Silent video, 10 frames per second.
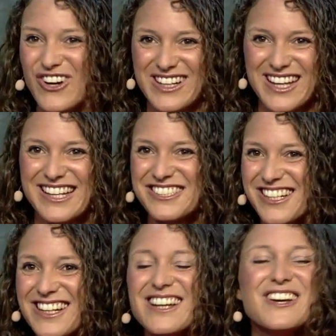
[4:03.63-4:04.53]
are
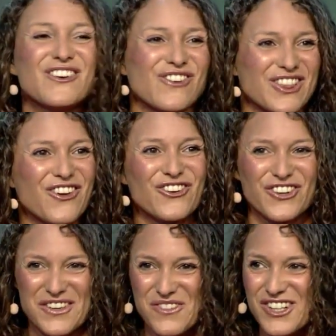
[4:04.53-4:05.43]
engaging with
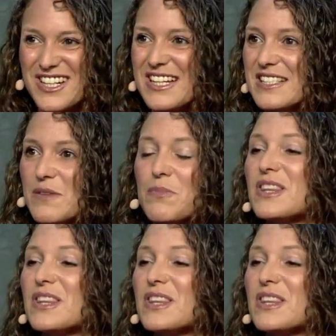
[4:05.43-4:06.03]
local communities,